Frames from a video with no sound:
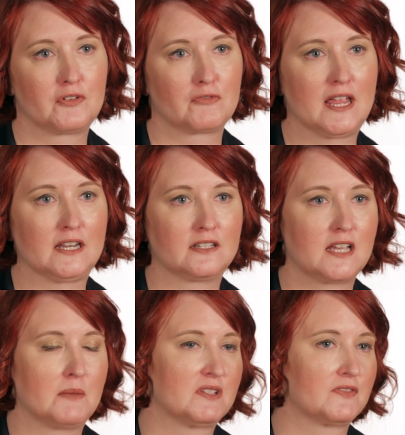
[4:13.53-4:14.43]
the right
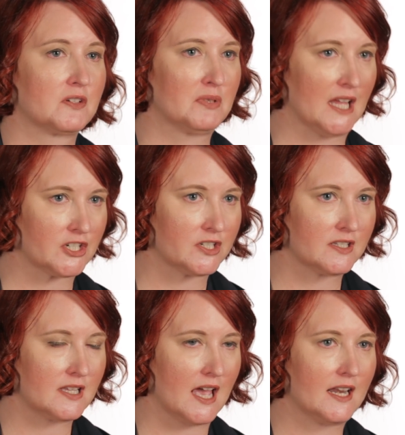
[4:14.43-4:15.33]
types of
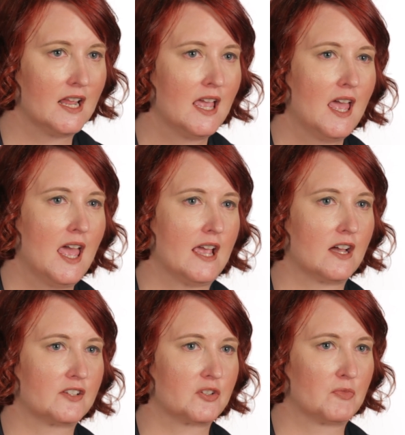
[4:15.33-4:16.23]
complexions that a
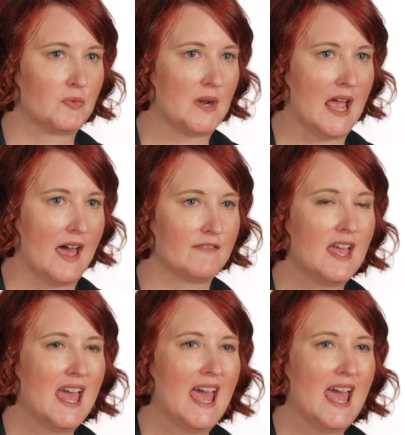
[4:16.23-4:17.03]
customer would have,